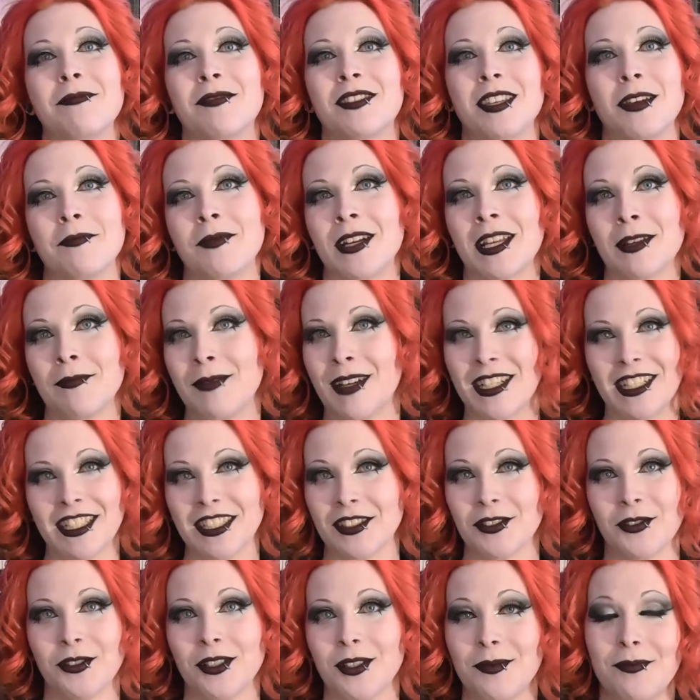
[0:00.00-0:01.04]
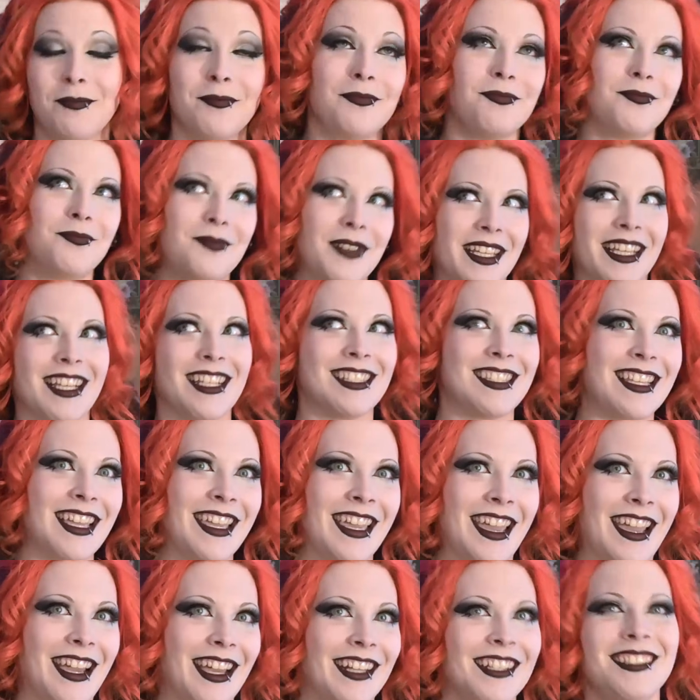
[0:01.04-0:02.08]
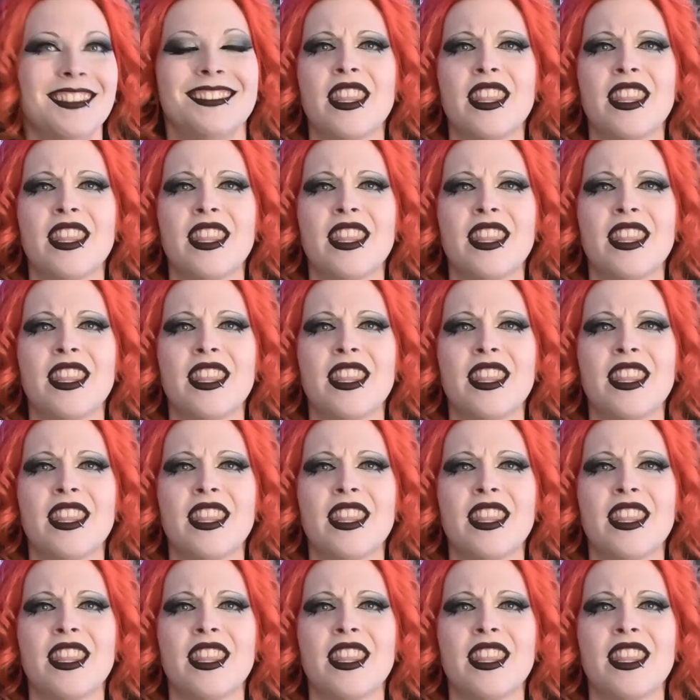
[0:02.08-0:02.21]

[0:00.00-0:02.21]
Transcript: somebody in my Discord. Because I can.